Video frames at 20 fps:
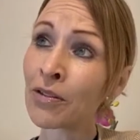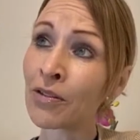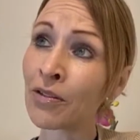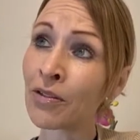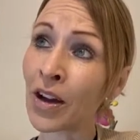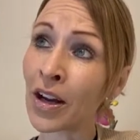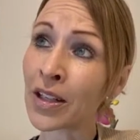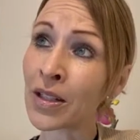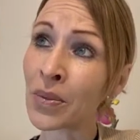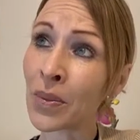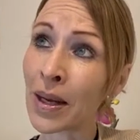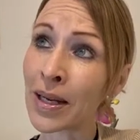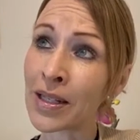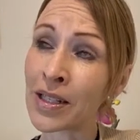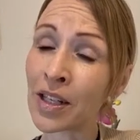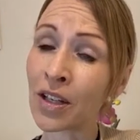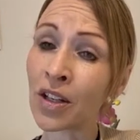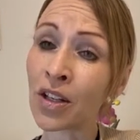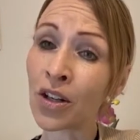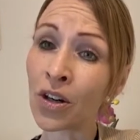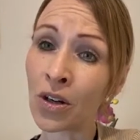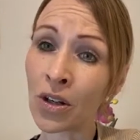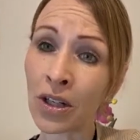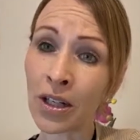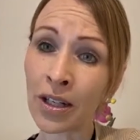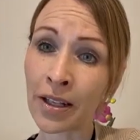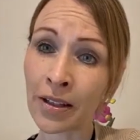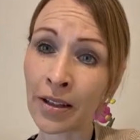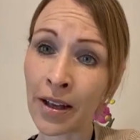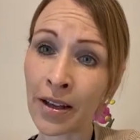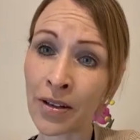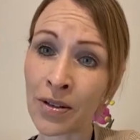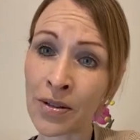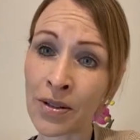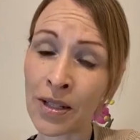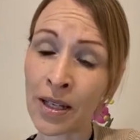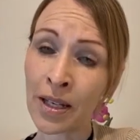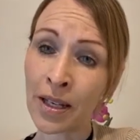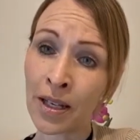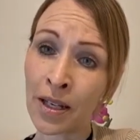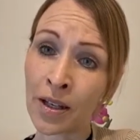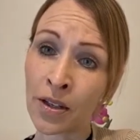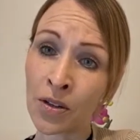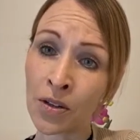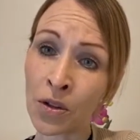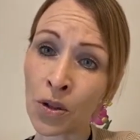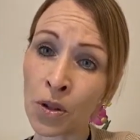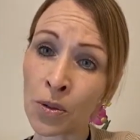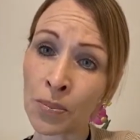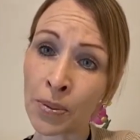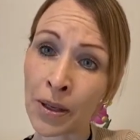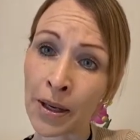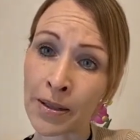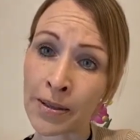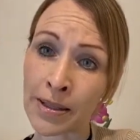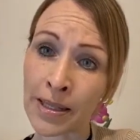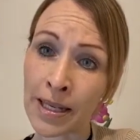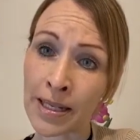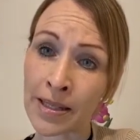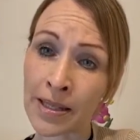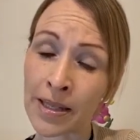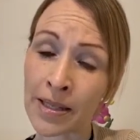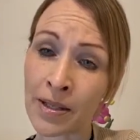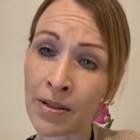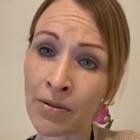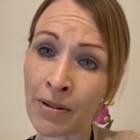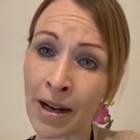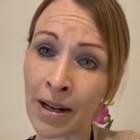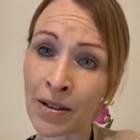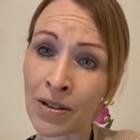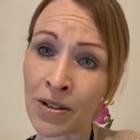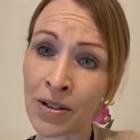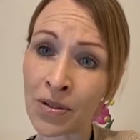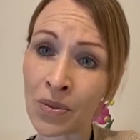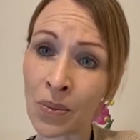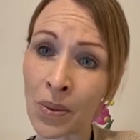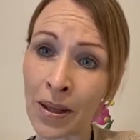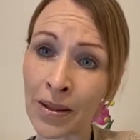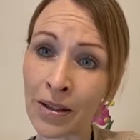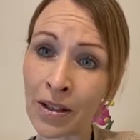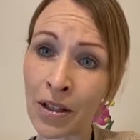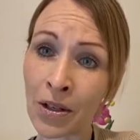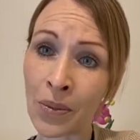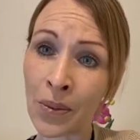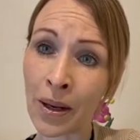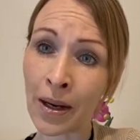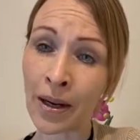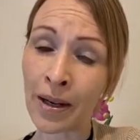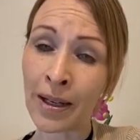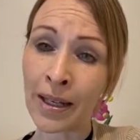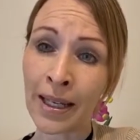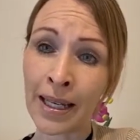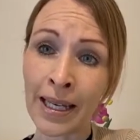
find a way to conquer those thought processes around whether you are